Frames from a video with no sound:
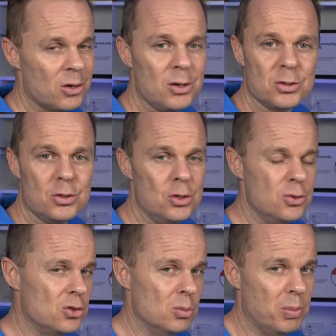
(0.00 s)
also
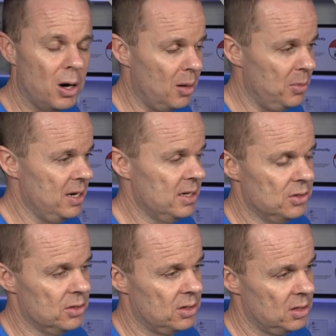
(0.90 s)
choose to populate
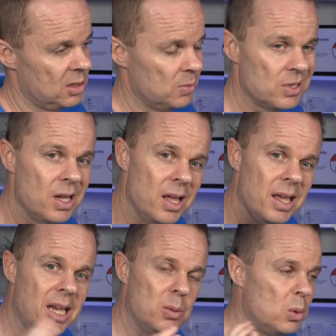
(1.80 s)
into systems.
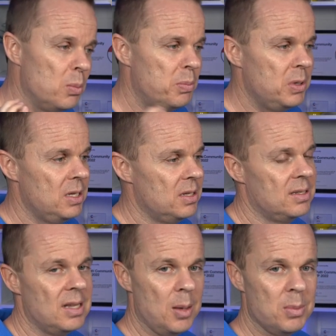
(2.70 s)
It will be the
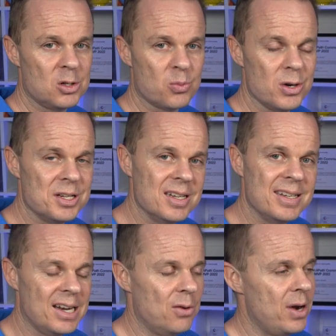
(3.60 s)
same expression
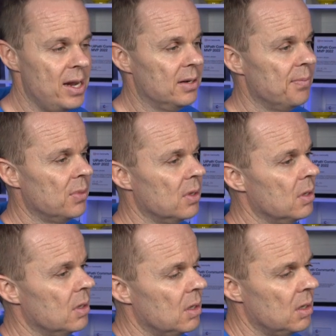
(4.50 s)
that I write.
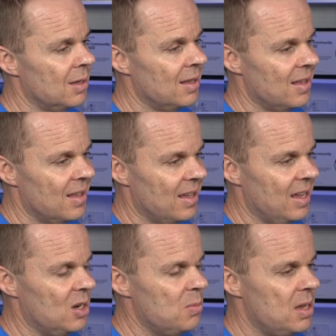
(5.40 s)

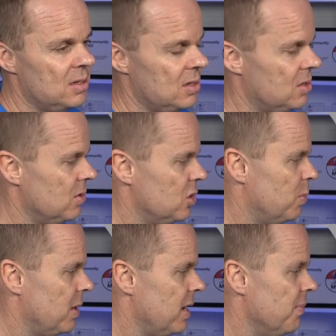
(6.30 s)
In message to
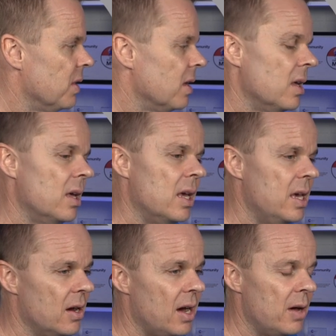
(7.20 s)
display,
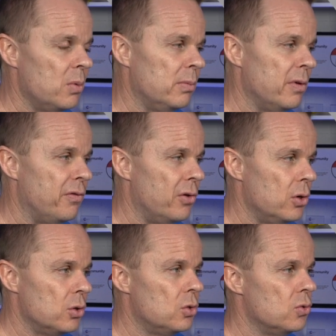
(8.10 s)
here I will
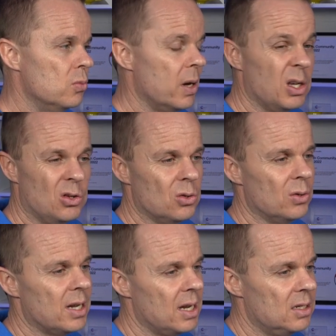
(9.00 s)
refer to my
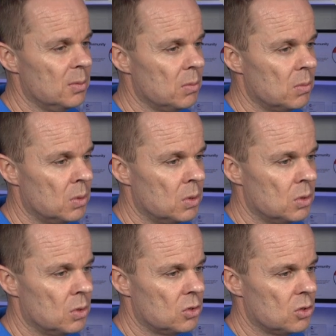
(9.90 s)
current item.
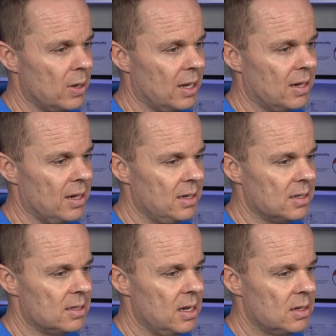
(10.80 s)
So I click
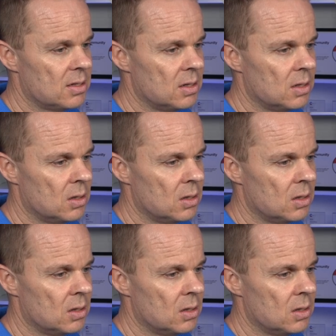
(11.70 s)
this X,